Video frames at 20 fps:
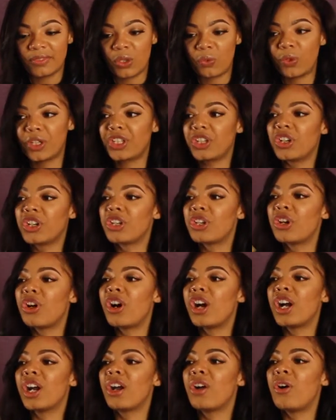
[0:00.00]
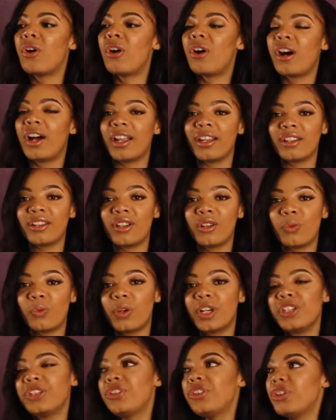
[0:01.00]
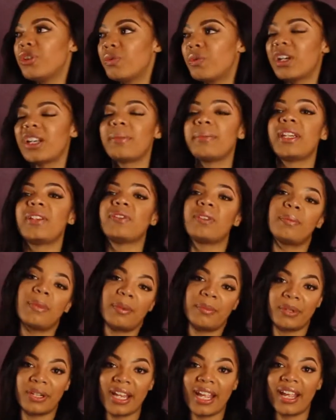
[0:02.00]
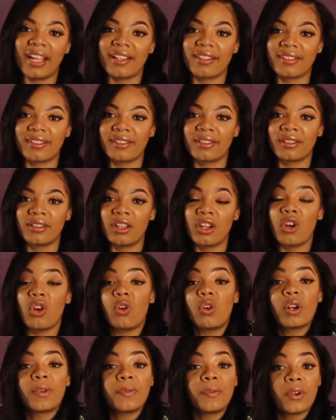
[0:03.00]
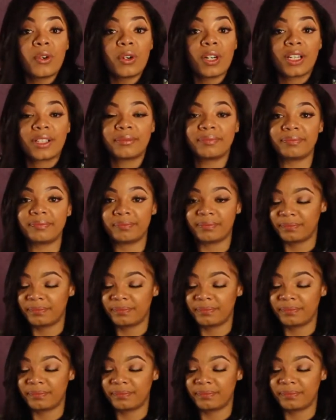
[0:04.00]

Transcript: When you're long gone, what do you want to be remembered as? Or for?